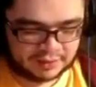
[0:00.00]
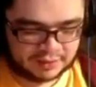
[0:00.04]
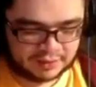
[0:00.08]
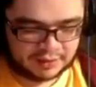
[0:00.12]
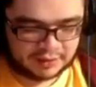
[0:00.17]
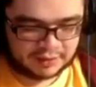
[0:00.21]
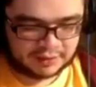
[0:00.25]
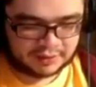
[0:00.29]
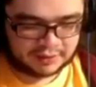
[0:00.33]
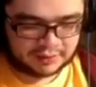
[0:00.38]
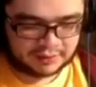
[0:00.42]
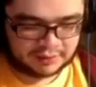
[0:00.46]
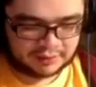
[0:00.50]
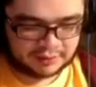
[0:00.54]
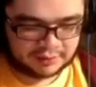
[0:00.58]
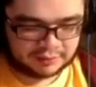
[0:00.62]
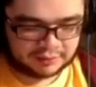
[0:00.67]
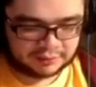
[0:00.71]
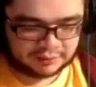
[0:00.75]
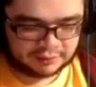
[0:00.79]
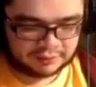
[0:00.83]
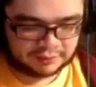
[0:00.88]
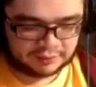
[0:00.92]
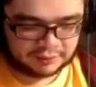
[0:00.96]

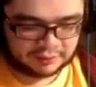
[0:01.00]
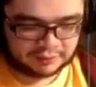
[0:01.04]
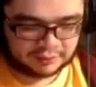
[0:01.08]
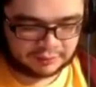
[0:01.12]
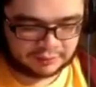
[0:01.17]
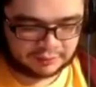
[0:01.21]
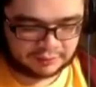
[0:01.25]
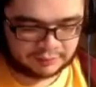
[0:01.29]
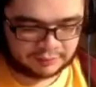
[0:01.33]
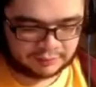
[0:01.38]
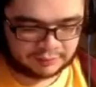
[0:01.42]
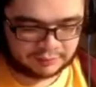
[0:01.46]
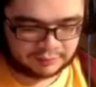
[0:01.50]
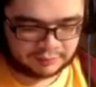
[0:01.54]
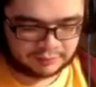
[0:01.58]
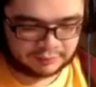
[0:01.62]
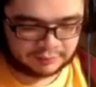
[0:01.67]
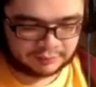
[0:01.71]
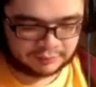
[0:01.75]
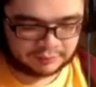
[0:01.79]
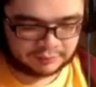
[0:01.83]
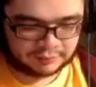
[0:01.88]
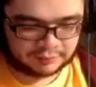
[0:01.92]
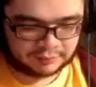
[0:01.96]

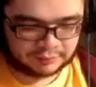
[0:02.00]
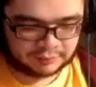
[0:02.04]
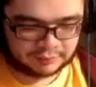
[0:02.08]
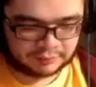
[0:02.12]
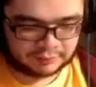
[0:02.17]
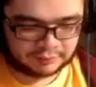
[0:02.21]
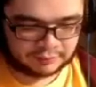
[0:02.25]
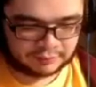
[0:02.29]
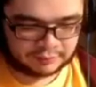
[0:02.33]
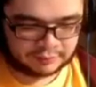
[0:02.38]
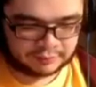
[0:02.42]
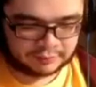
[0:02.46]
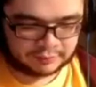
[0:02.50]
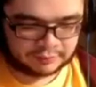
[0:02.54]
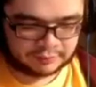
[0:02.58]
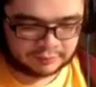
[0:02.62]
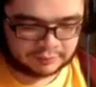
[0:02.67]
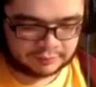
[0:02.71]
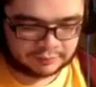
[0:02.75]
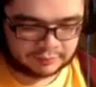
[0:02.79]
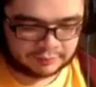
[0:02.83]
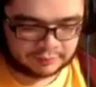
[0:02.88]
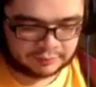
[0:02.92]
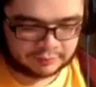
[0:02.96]

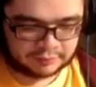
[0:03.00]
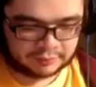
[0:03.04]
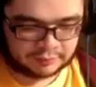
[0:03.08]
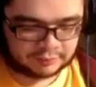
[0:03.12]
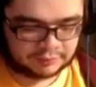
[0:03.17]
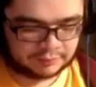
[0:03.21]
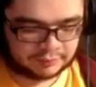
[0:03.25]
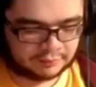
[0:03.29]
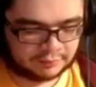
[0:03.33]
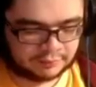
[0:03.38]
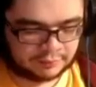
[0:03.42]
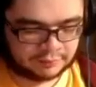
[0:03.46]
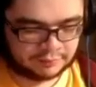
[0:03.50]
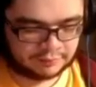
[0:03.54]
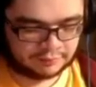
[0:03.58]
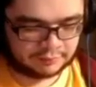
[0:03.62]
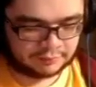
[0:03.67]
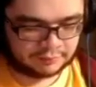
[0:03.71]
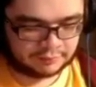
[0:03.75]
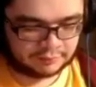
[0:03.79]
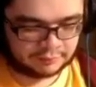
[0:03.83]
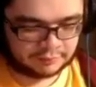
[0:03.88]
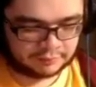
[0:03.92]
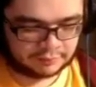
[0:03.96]

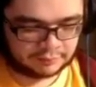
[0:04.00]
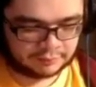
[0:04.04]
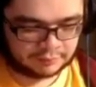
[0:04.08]
The person shown says nothing.